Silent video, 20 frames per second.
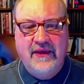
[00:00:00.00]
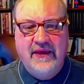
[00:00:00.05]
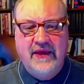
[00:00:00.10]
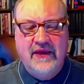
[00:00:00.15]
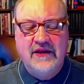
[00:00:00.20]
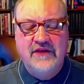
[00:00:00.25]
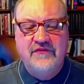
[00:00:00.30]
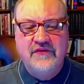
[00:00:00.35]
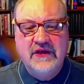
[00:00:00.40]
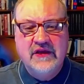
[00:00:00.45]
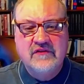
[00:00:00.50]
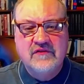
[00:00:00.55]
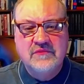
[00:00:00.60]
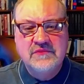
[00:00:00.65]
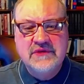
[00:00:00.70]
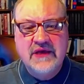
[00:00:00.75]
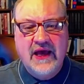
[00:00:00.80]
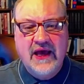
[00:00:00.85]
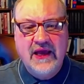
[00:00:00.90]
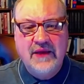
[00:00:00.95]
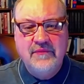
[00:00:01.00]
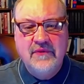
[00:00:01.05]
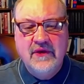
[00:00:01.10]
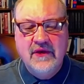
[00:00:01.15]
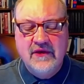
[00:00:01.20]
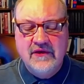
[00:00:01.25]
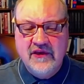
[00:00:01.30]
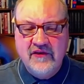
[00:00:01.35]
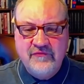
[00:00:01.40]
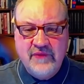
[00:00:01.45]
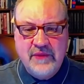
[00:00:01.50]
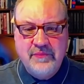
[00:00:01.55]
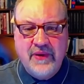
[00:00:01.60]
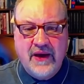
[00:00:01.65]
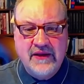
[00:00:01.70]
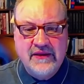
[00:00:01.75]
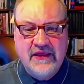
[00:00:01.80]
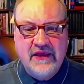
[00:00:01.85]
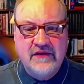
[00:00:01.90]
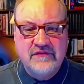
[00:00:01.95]
And if you get some time, give my
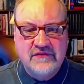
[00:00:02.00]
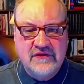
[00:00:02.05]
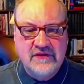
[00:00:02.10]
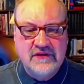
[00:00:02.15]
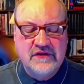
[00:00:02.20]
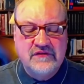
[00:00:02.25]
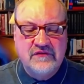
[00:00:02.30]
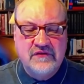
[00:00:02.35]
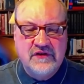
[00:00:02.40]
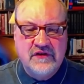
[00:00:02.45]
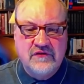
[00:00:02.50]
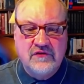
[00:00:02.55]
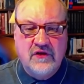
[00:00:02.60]
podcast a listen.